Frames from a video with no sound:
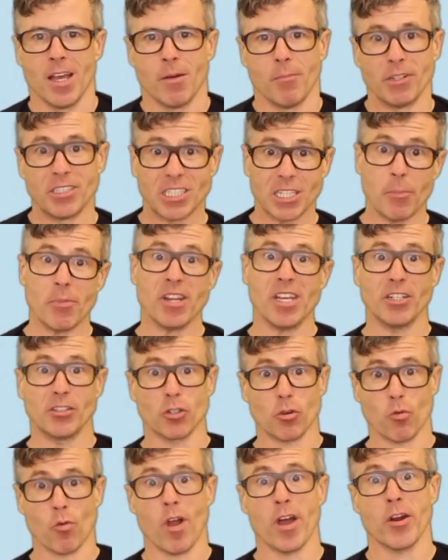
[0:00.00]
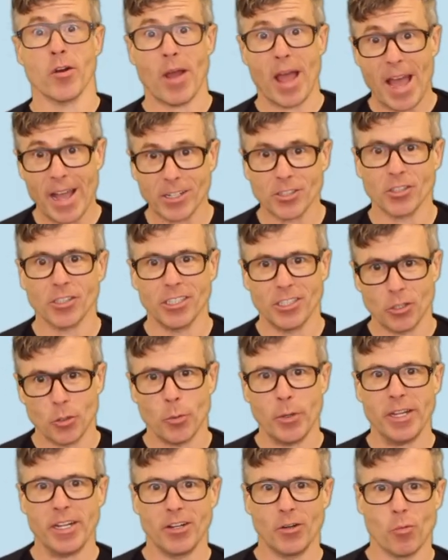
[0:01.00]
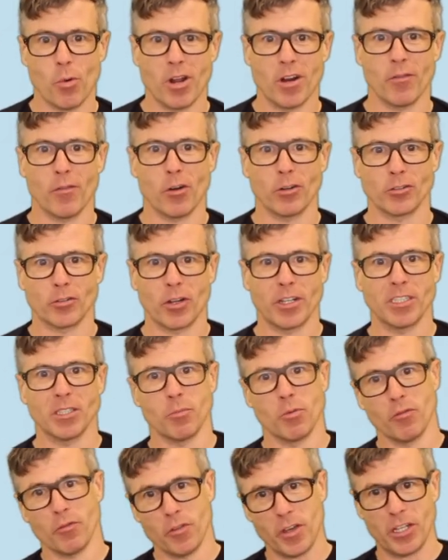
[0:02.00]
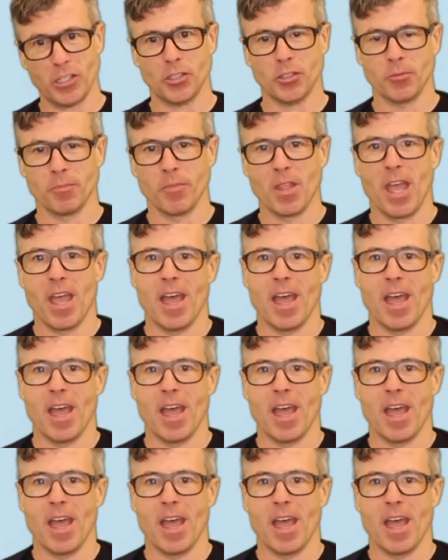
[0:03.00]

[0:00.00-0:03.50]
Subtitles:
But somebody in Toronto actually tweeted one of our traceable fish,